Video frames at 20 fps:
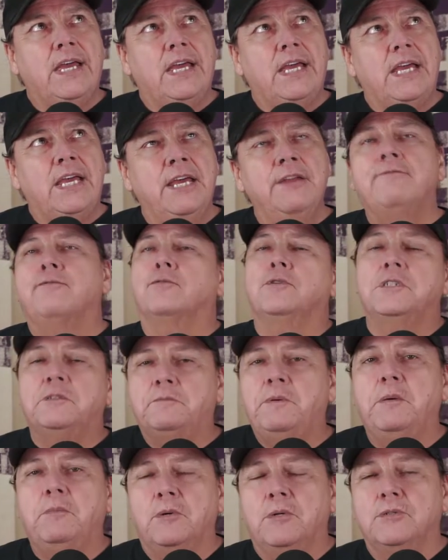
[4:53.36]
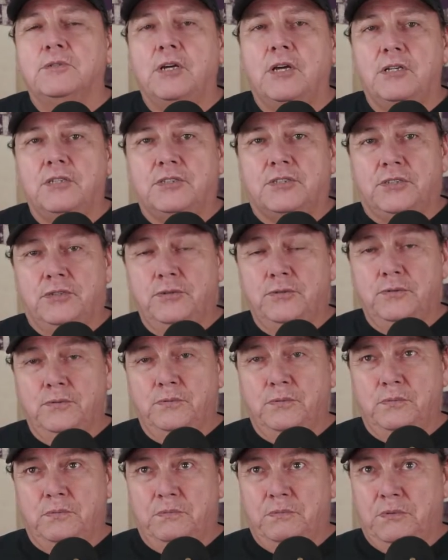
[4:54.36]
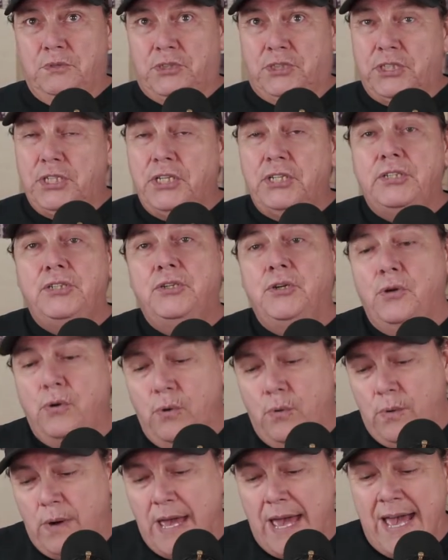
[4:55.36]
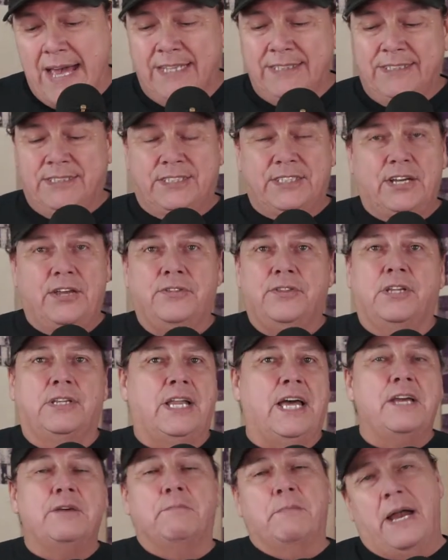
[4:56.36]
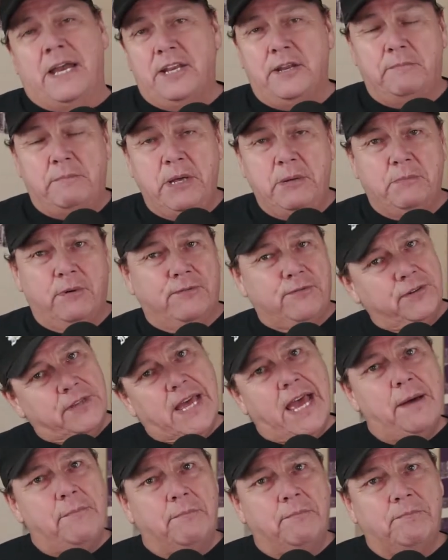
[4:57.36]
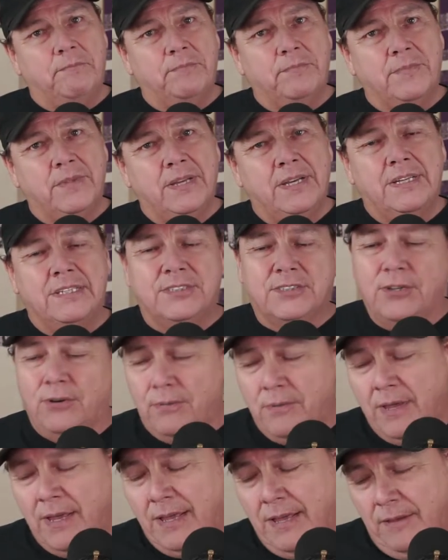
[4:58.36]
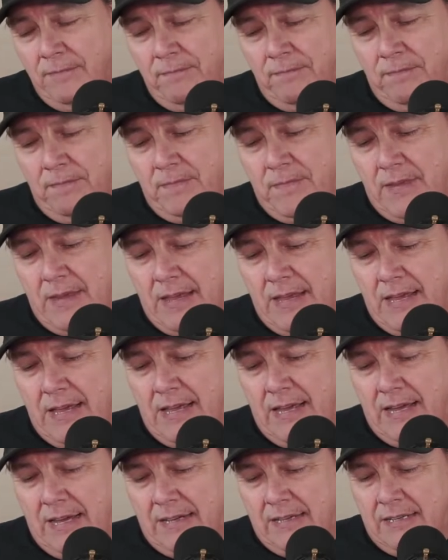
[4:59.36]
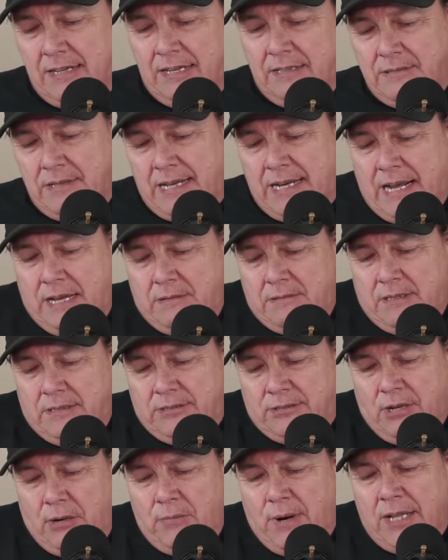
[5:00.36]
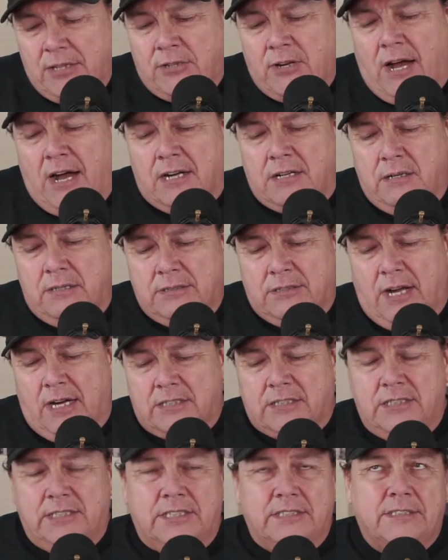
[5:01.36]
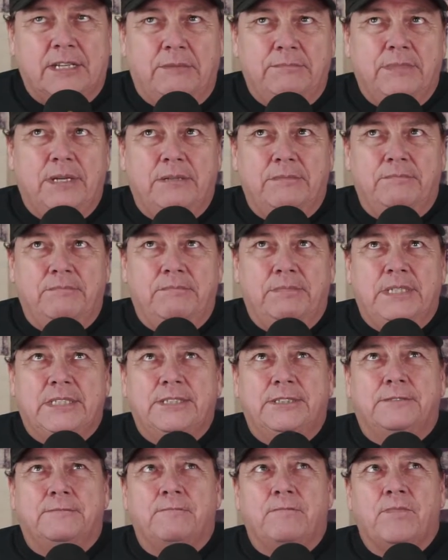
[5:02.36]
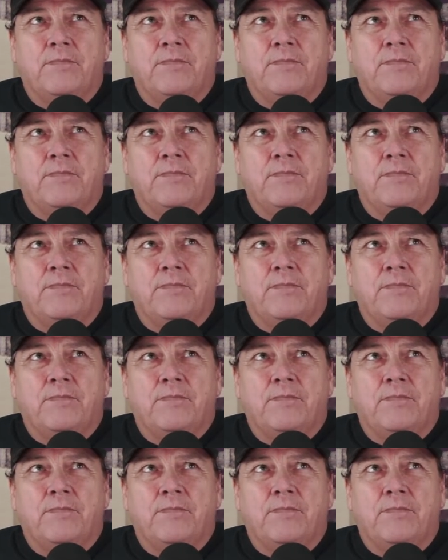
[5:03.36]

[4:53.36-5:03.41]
influence people to see you as the like-minded people for them. So So I want to talk to this because